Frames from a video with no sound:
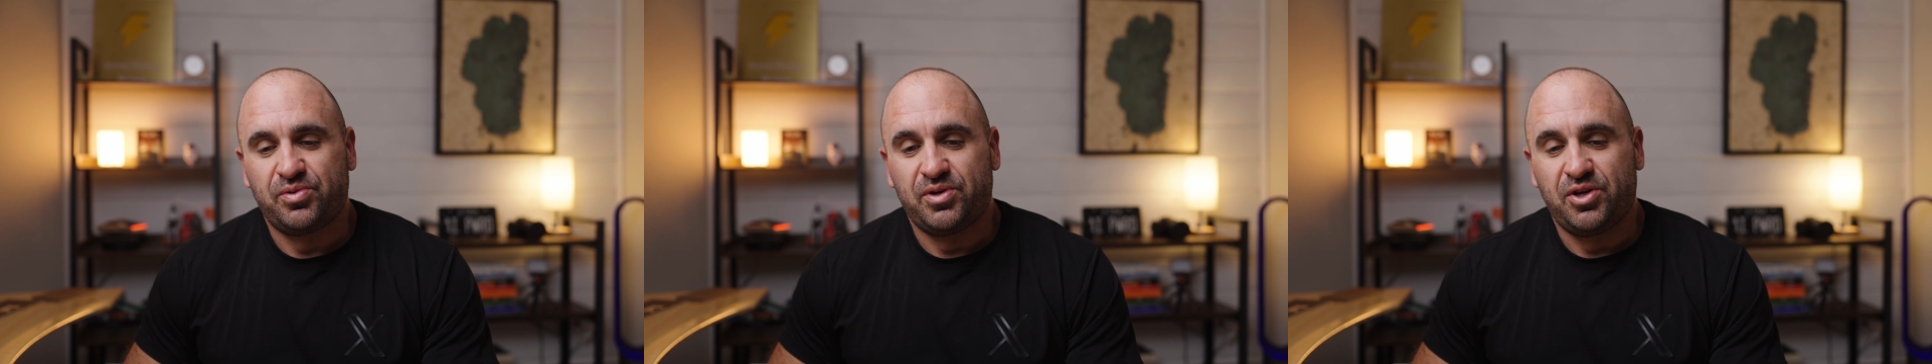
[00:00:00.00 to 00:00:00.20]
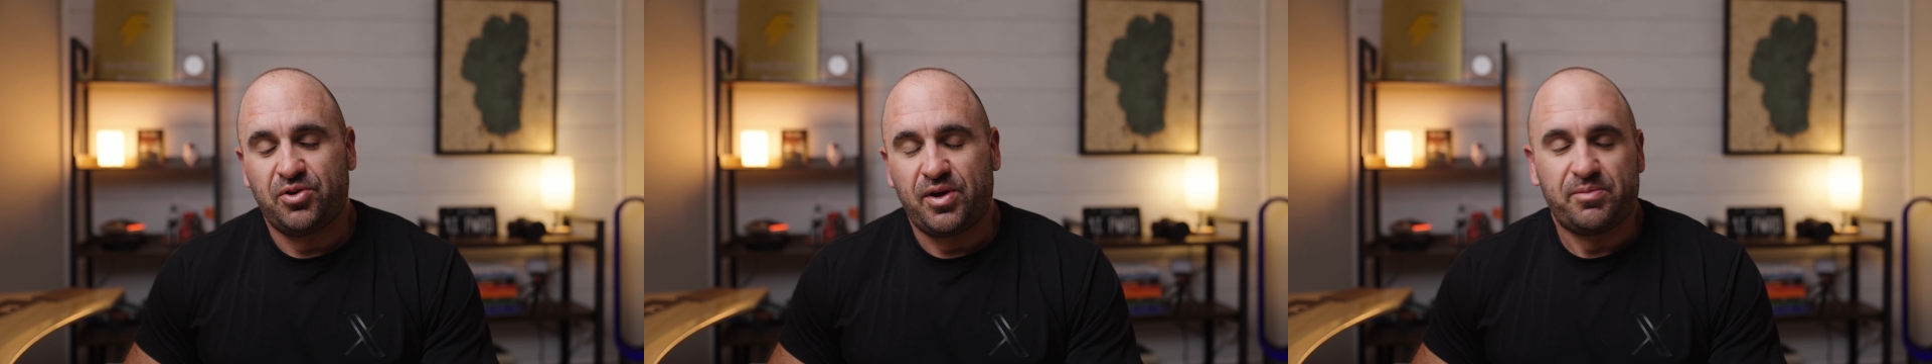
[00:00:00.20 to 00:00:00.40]

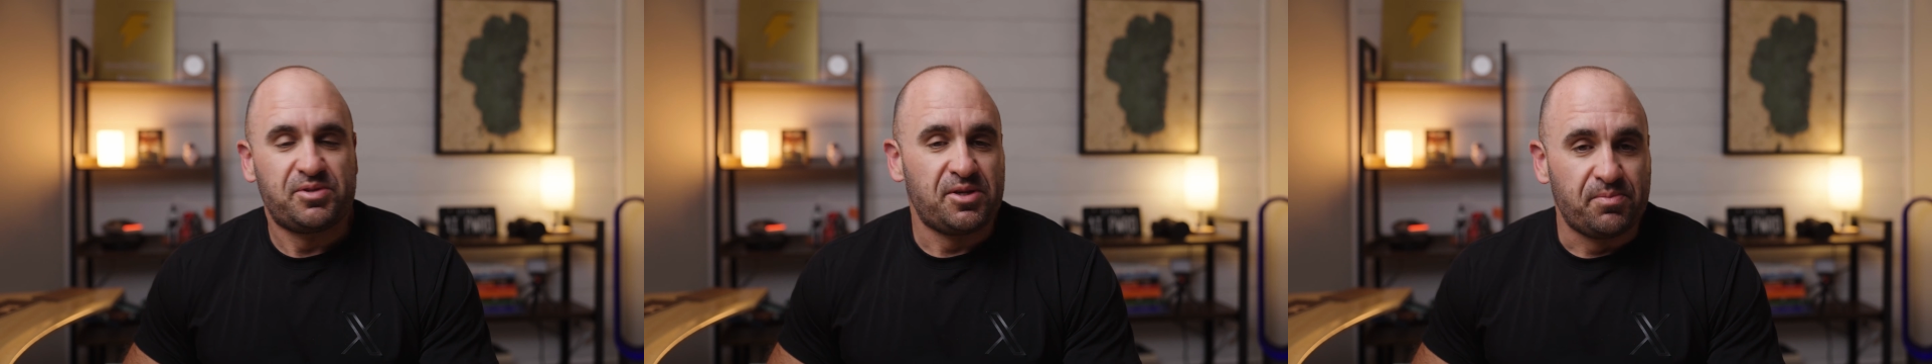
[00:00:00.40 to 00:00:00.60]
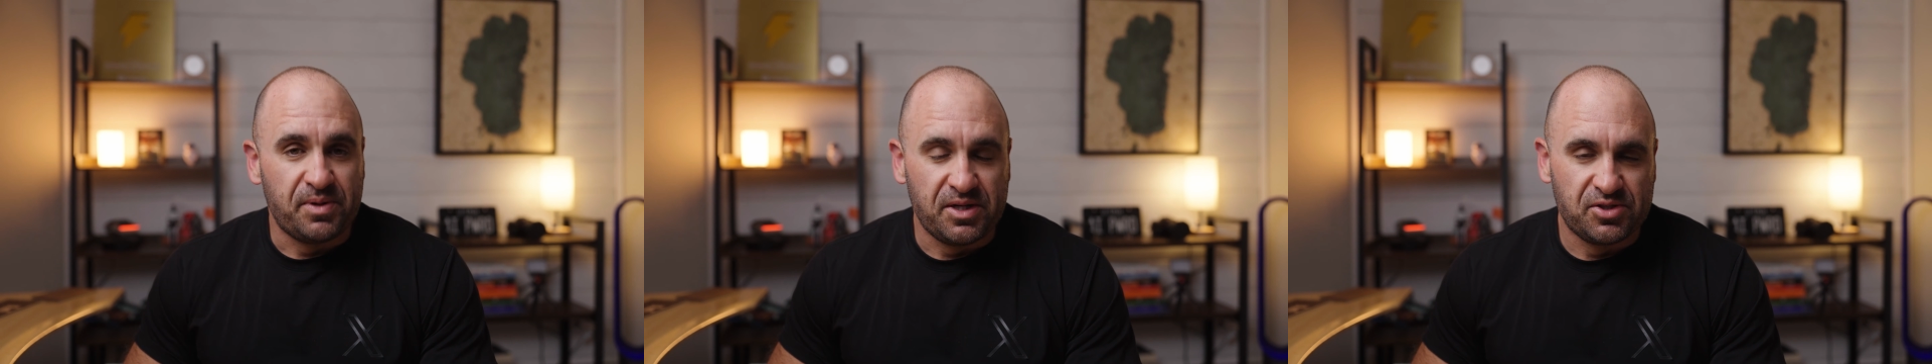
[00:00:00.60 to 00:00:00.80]

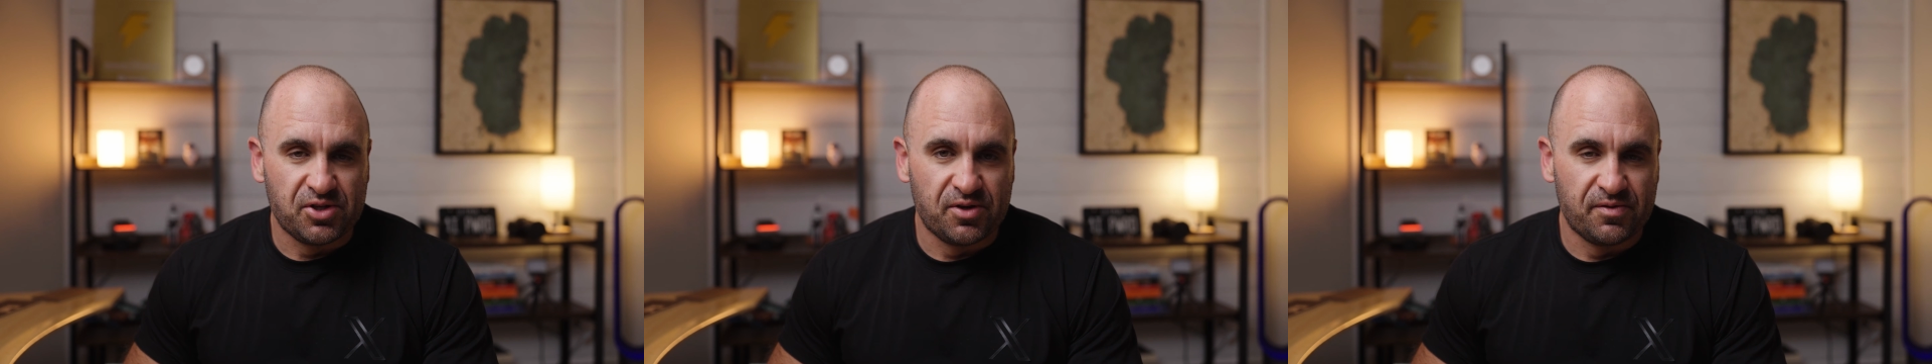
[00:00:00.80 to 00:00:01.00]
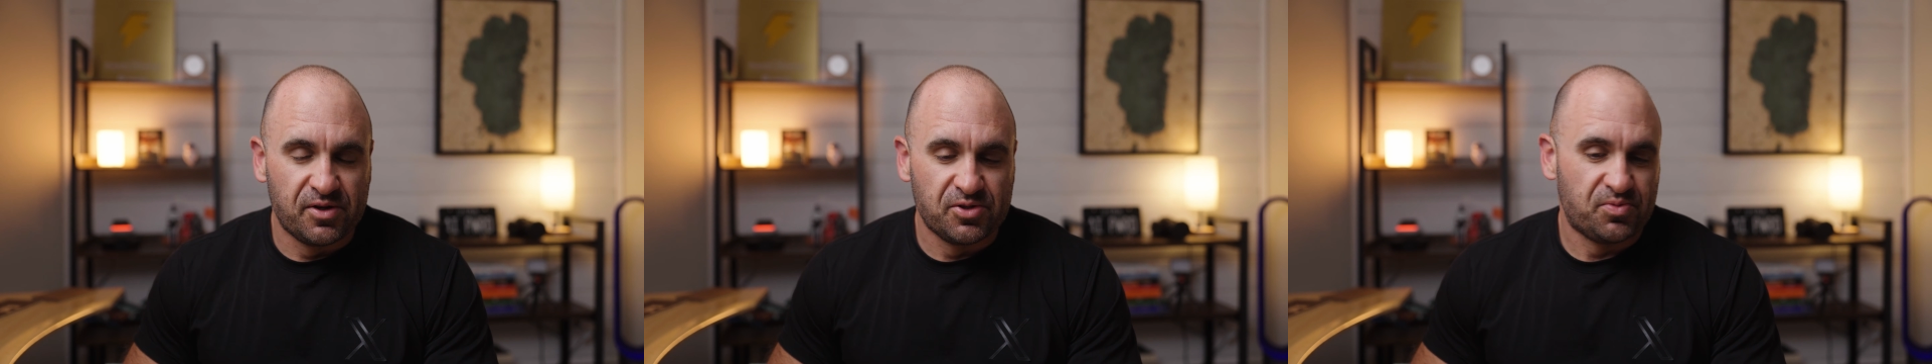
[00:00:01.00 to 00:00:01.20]
MCP
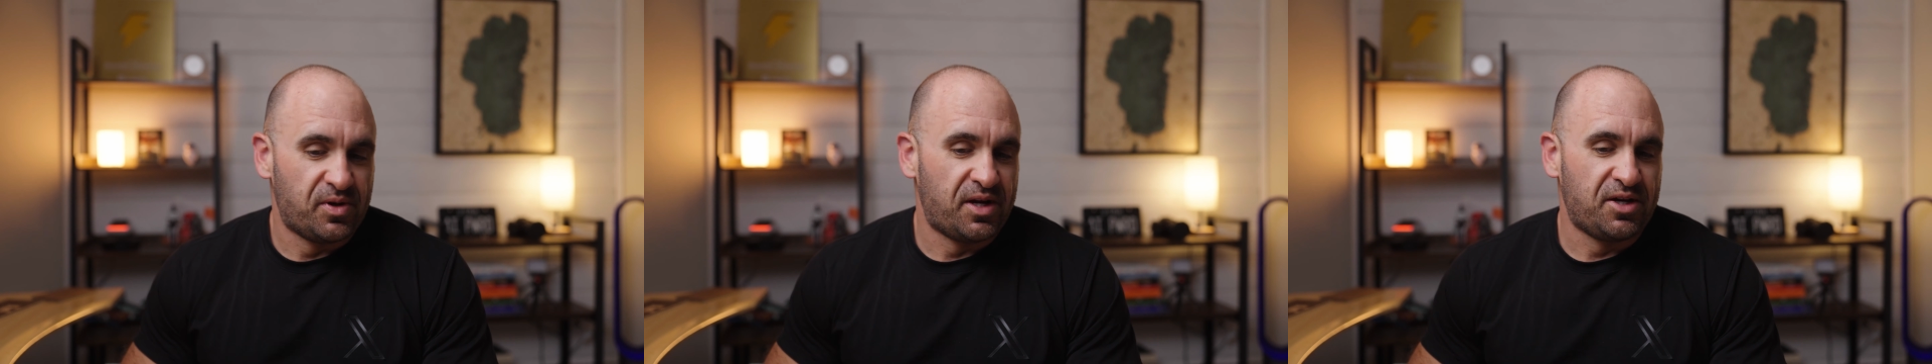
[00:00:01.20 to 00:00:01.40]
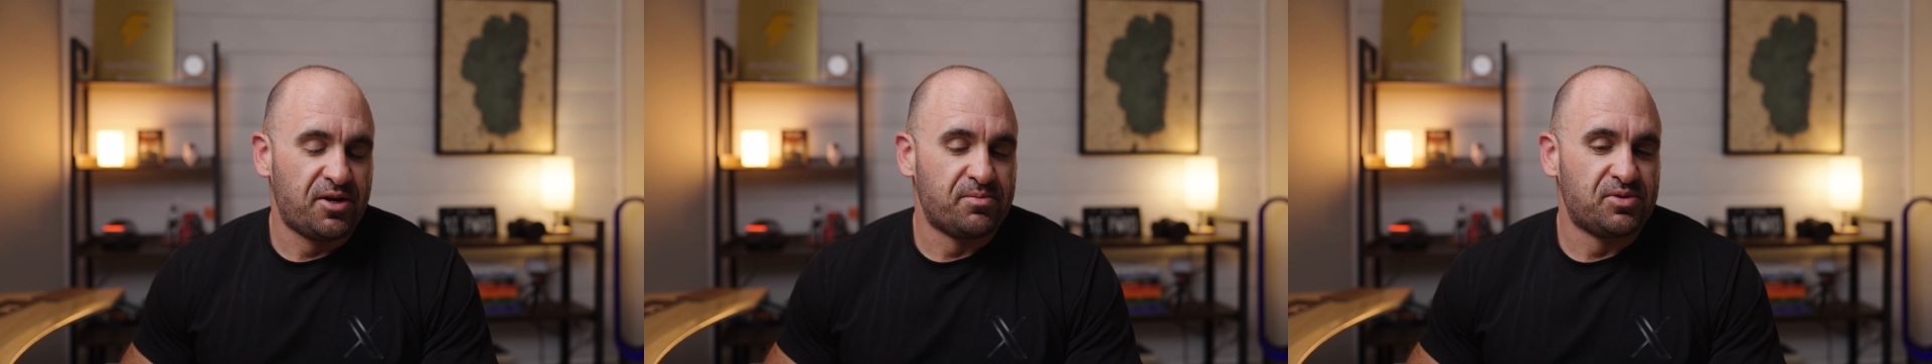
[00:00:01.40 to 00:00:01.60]
servers when
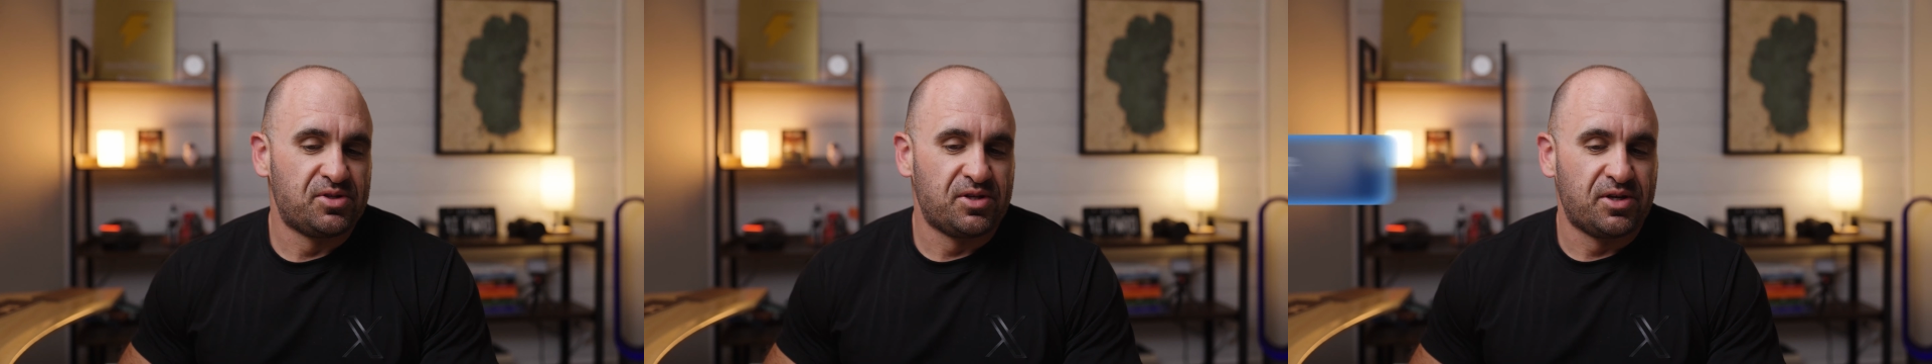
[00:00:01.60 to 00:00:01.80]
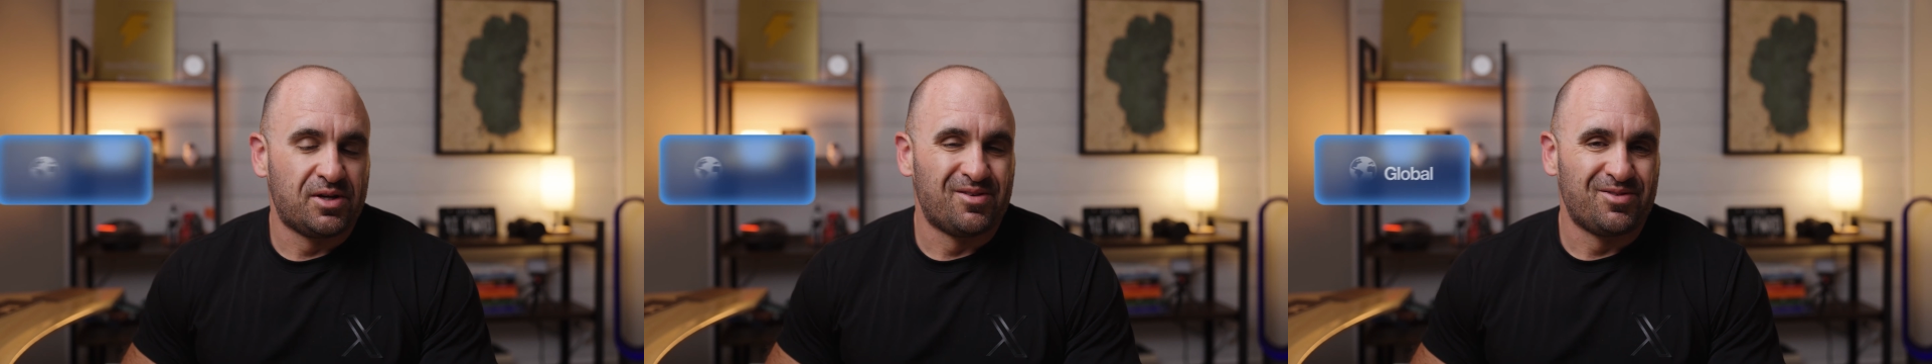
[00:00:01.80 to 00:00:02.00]
it comes
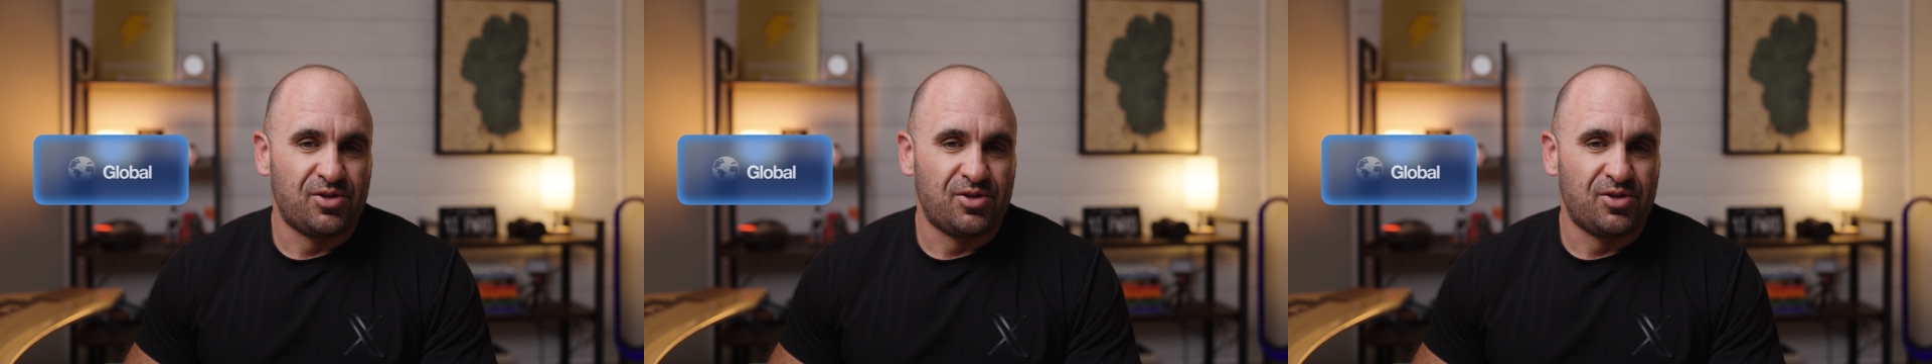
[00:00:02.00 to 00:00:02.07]
to